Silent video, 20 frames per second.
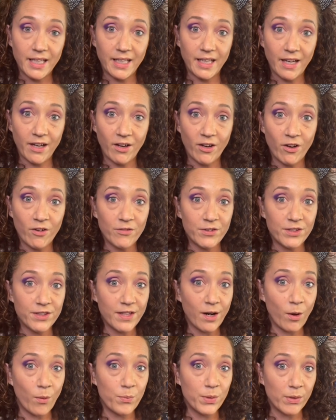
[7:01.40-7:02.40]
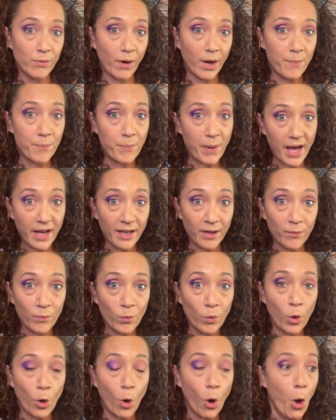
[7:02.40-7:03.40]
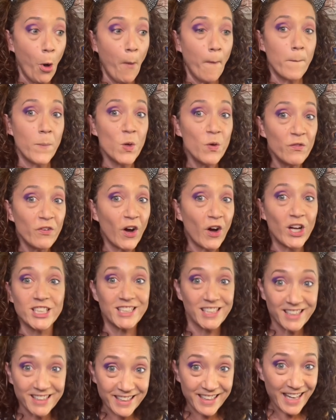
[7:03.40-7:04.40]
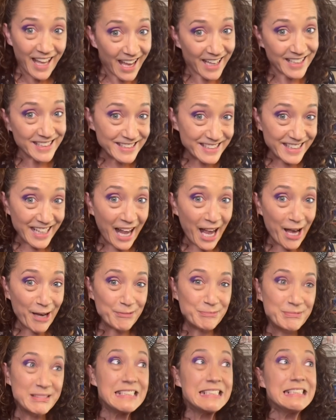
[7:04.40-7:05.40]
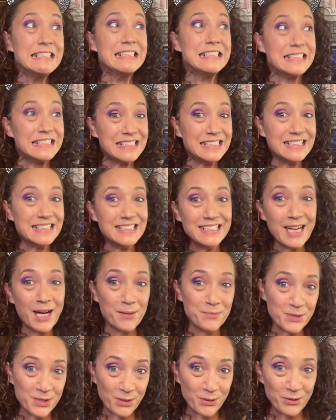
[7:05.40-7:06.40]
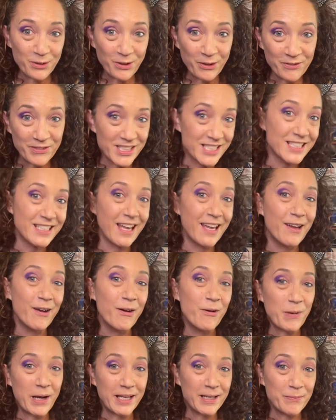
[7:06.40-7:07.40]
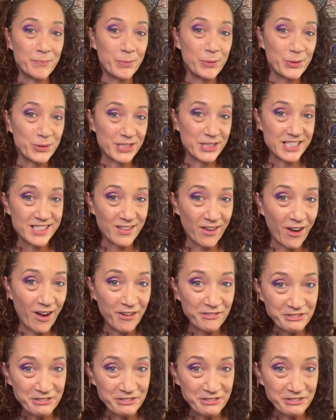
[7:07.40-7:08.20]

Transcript: care of and then I'll be right back and we'll move on to the next step. Ah, I'm so nervous. I hope I can pull this off.